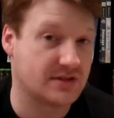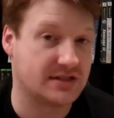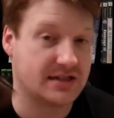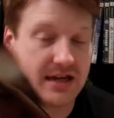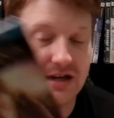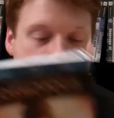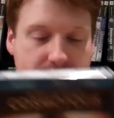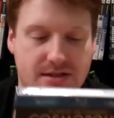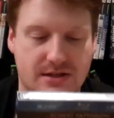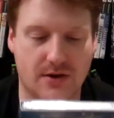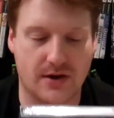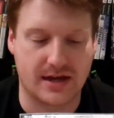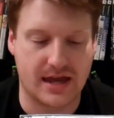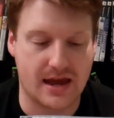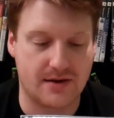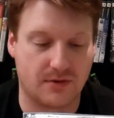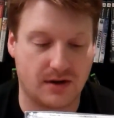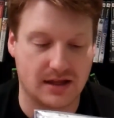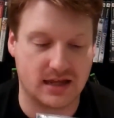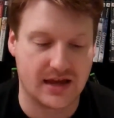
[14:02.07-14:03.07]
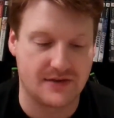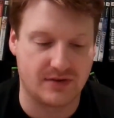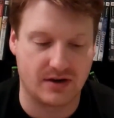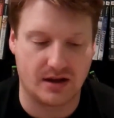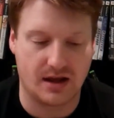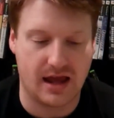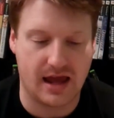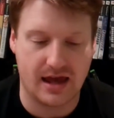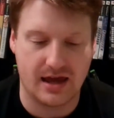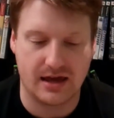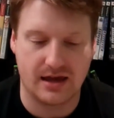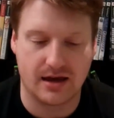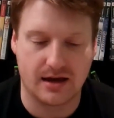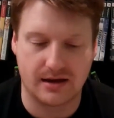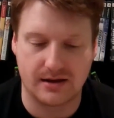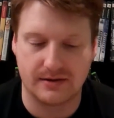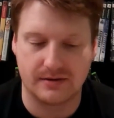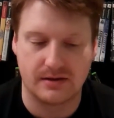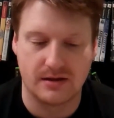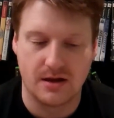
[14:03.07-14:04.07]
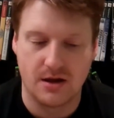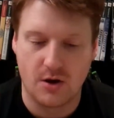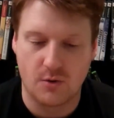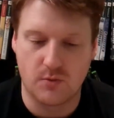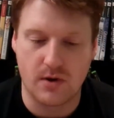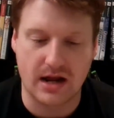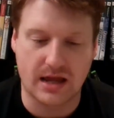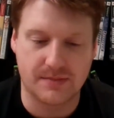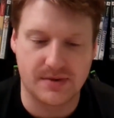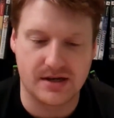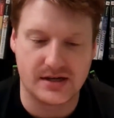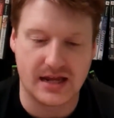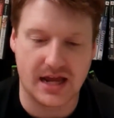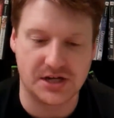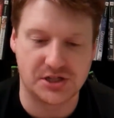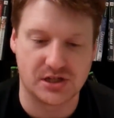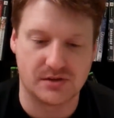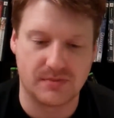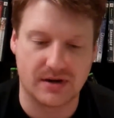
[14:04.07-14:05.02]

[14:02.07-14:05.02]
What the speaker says: seen it, so I can't really give it a recommendation.